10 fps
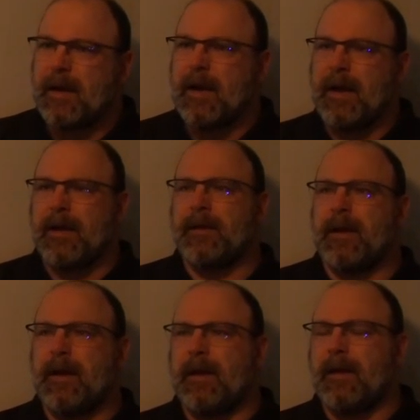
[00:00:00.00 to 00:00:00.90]
and,
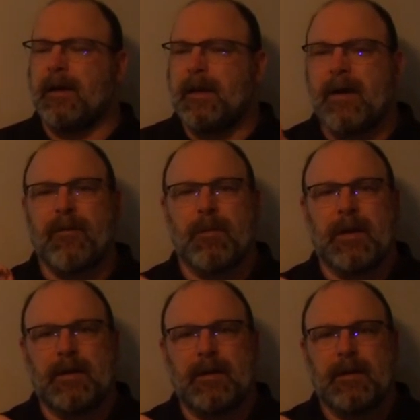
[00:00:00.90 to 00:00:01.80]
and a
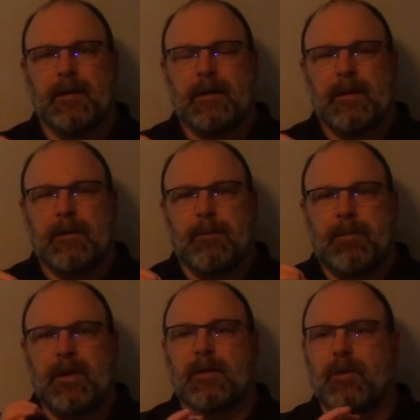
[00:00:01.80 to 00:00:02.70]
government
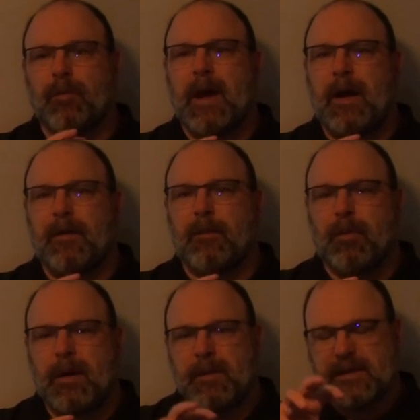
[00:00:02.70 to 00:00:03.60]
built around the
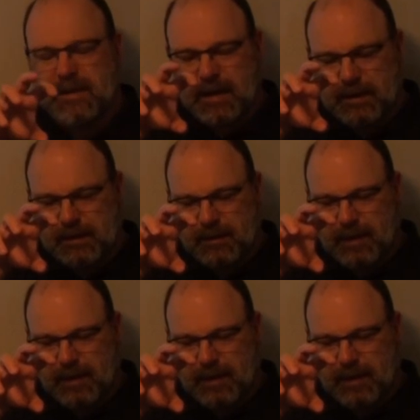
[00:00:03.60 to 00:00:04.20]
premise that,